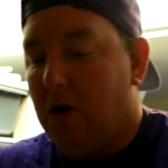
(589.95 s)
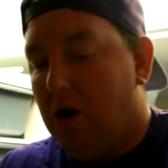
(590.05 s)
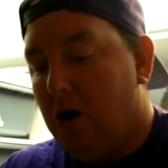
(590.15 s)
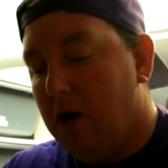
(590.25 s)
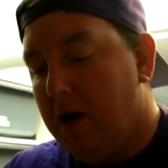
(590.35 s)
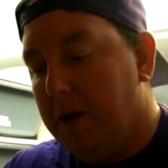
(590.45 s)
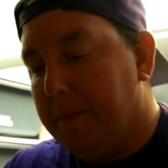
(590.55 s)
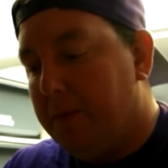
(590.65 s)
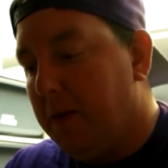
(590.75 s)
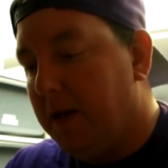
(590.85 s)
on
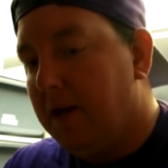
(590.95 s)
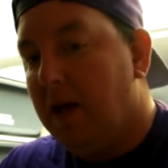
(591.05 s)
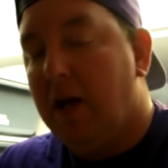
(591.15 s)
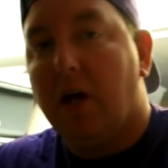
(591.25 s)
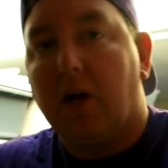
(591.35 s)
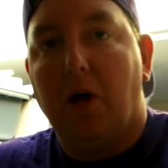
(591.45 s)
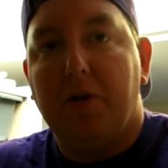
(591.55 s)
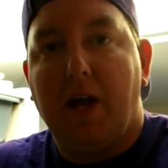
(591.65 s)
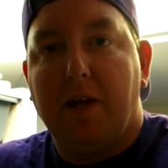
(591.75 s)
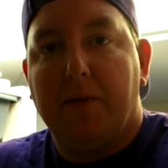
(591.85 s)
point. Kurt,
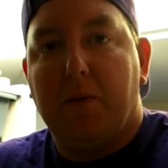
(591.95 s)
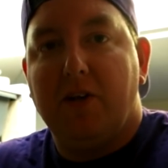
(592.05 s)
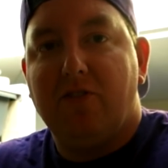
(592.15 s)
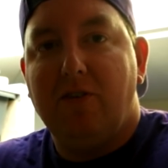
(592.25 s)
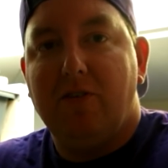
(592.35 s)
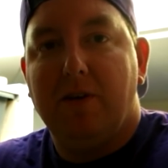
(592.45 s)
you got any other questions?